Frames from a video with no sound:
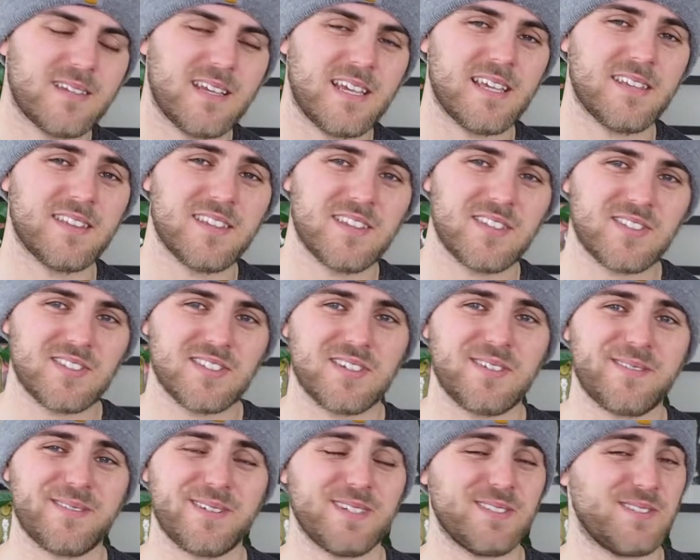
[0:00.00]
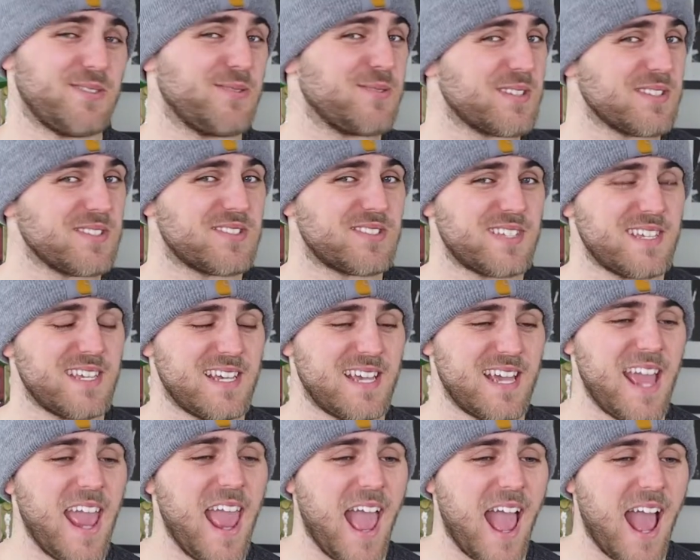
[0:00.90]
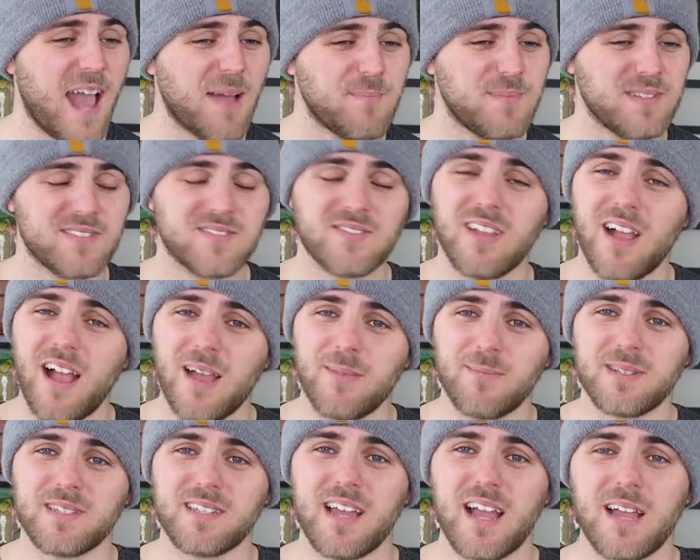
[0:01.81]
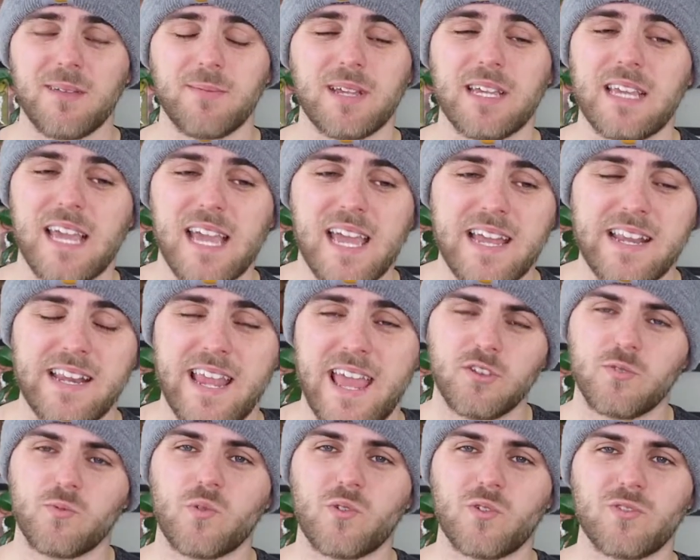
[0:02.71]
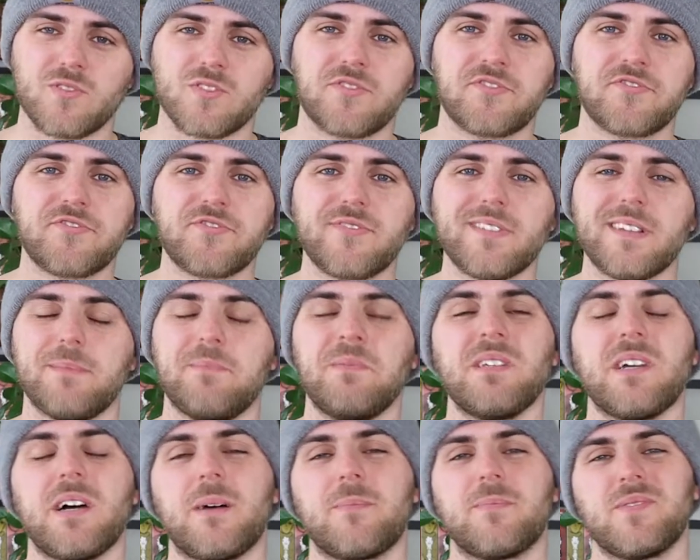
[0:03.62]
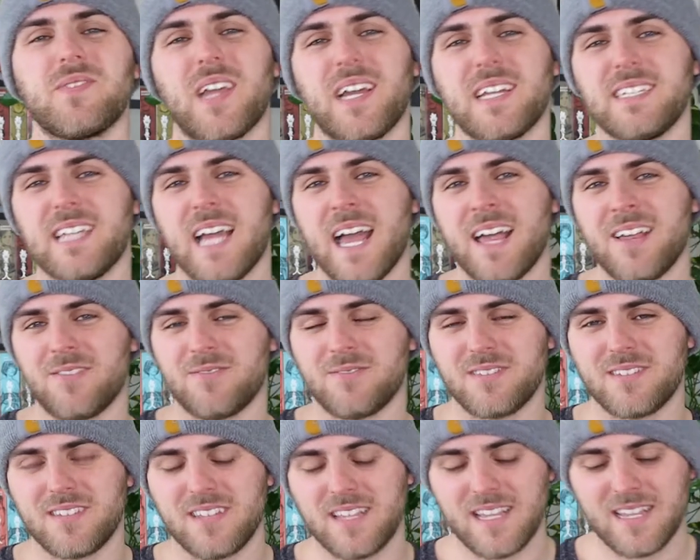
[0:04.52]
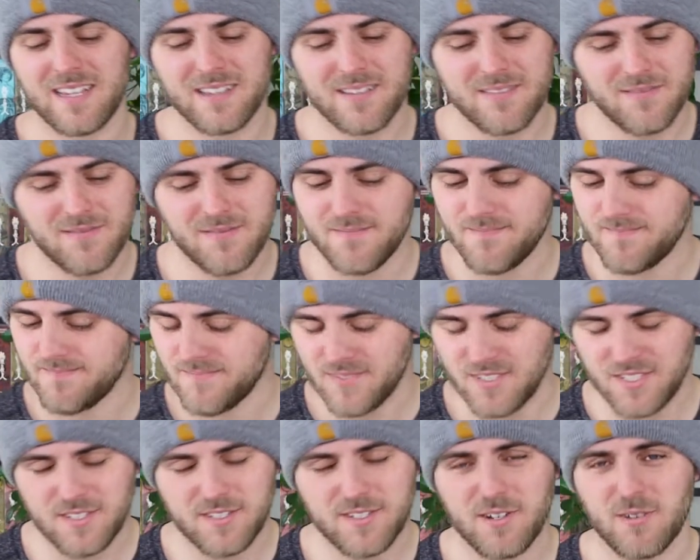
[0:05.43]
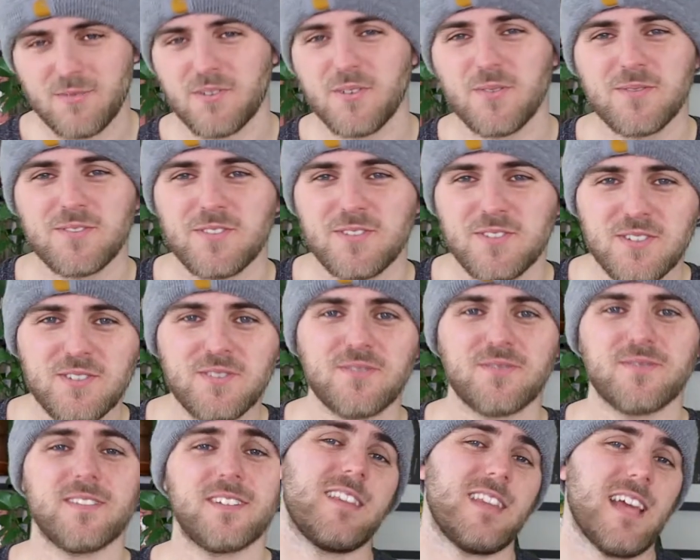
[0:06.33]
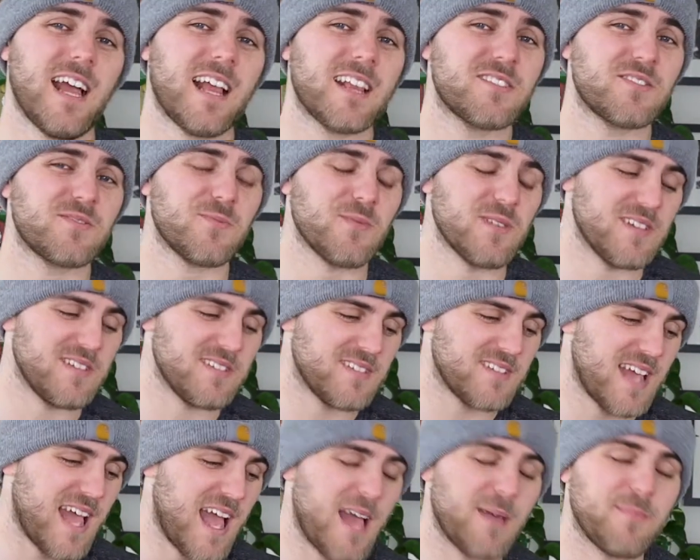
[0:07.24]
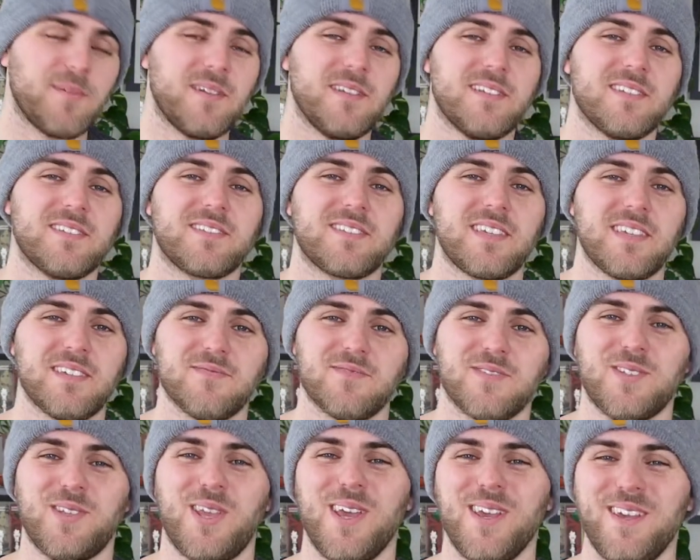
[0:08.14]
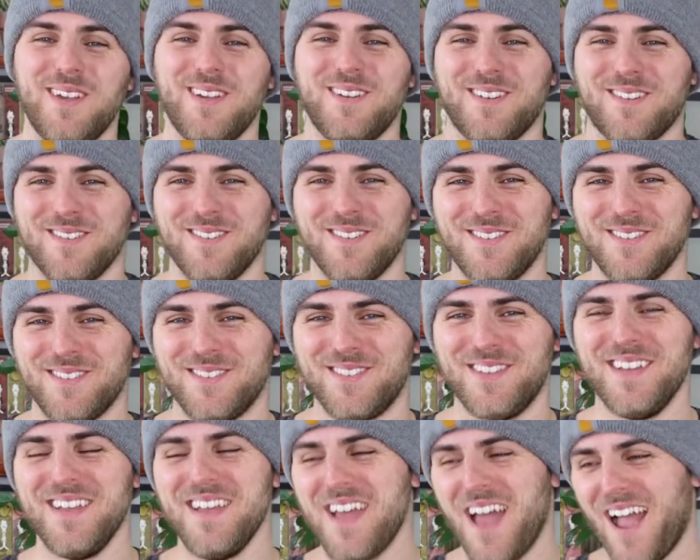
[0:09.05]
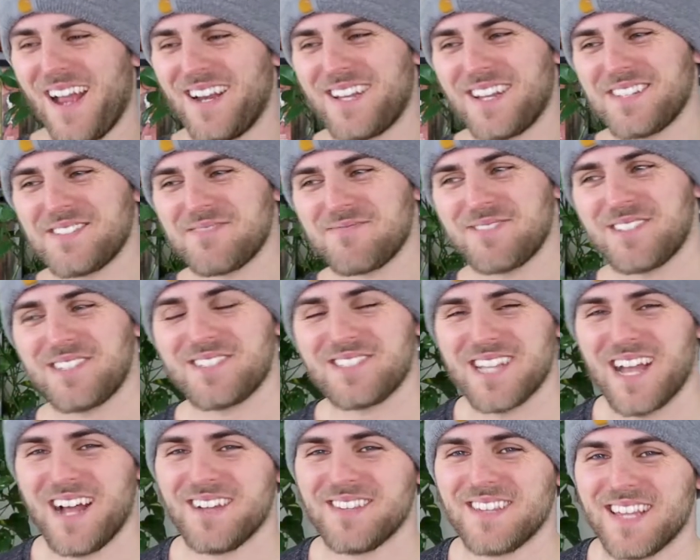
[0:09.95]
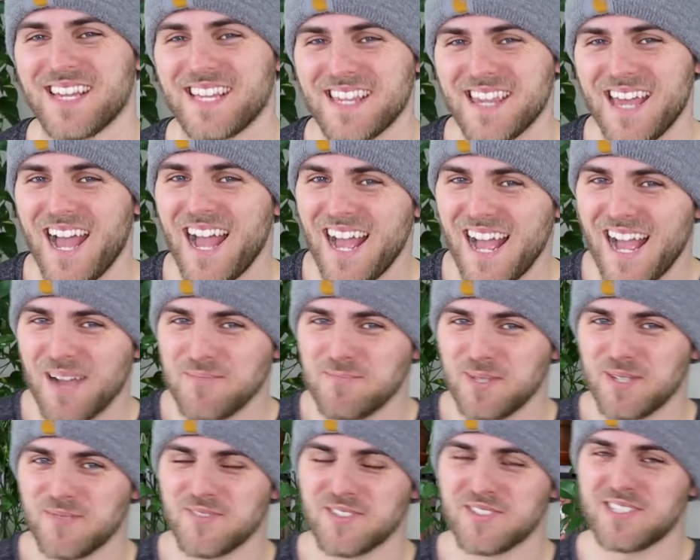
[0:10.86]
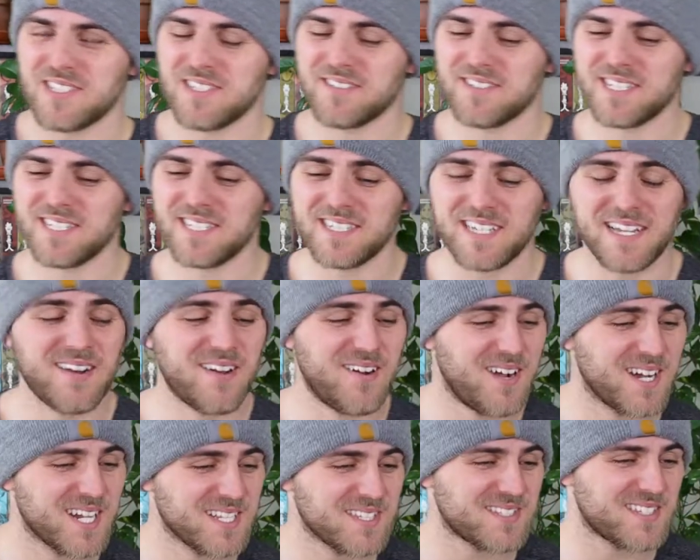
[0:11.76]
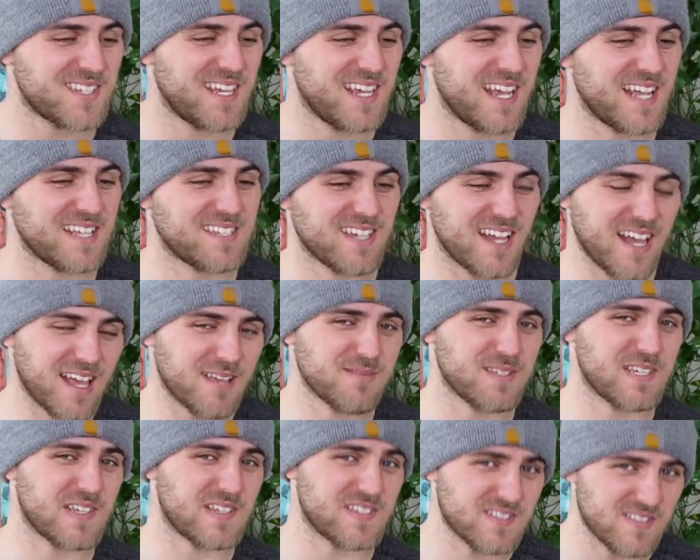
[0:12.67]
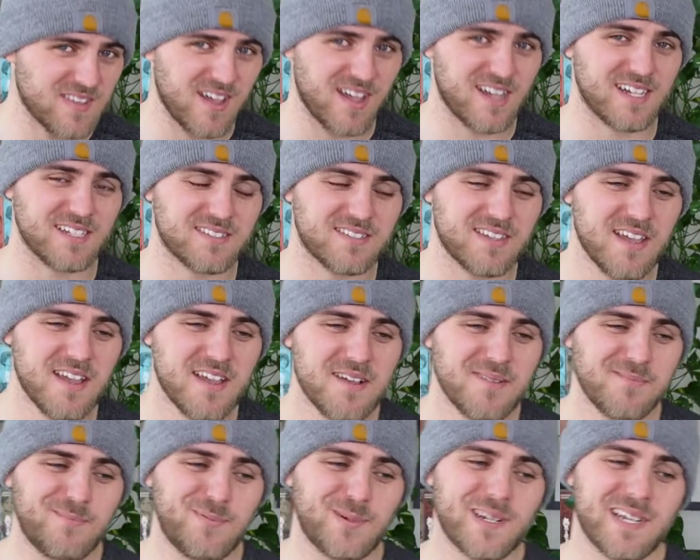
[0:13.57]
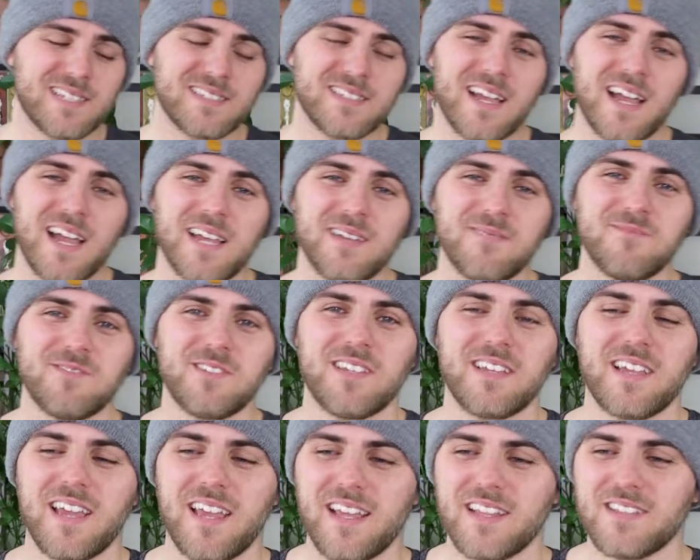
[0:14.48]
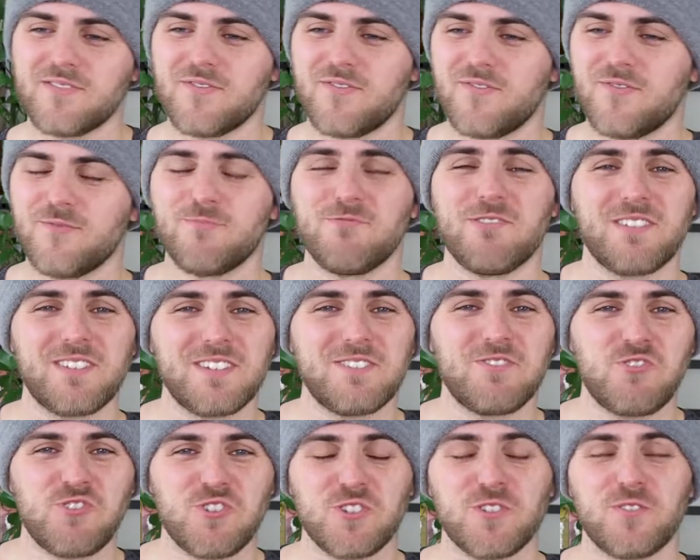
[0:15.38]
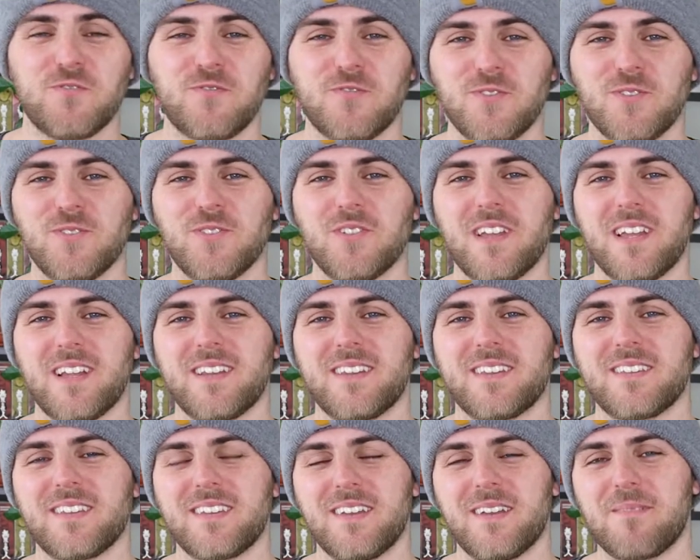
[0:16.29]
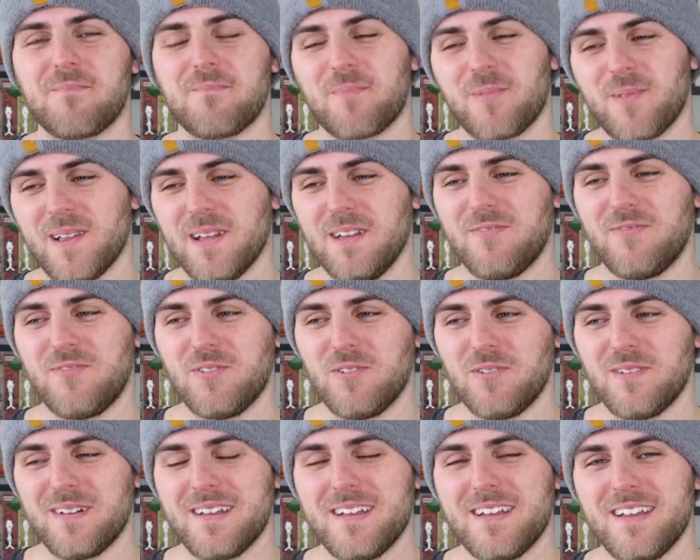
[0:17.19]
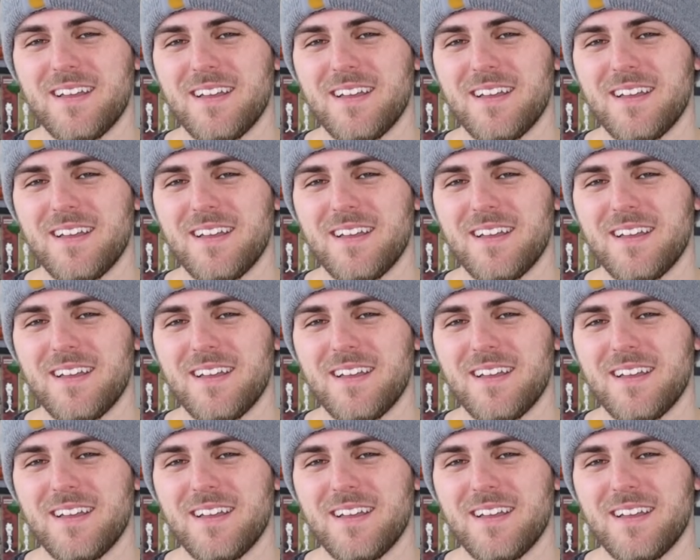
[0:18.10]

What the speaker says: in this series, you can see it happens time and time again. Your world's flipped upside down and you don't know what to do. That's what happiness gives to you. It doesn't really sound like that happy of a series, and honestly, at times it's not. But at times it is really cheerful and playful.